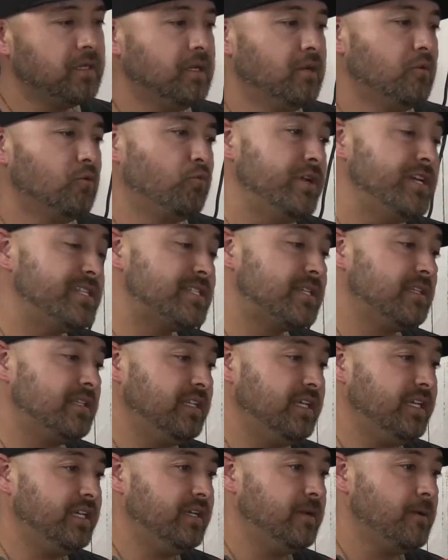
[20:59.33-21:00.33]

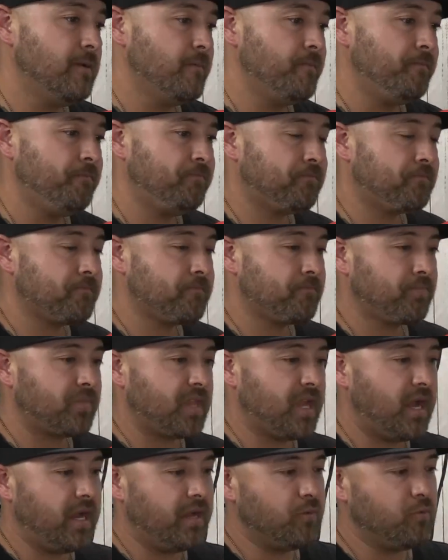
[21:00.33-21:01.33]
Recently,
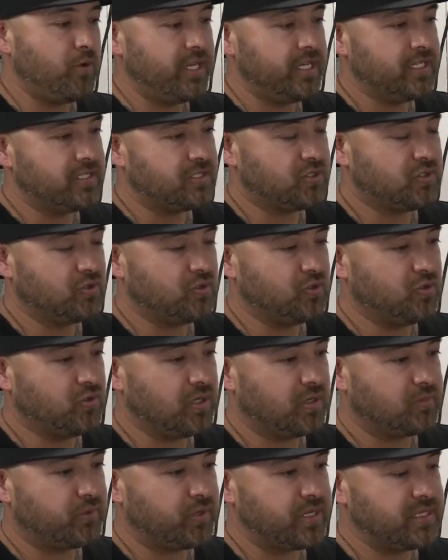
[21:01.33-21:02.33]
I went into a
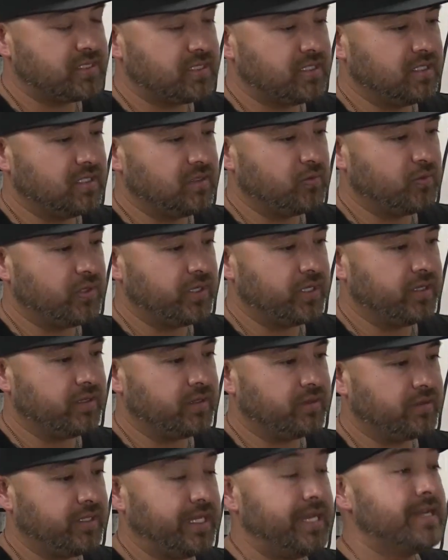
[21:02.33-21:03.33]
prison
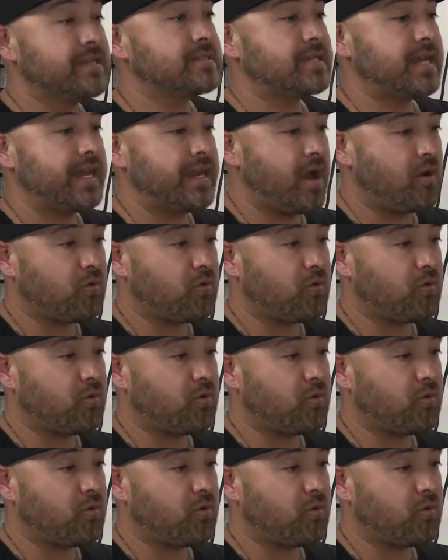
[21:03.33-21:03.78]
with the Inside Out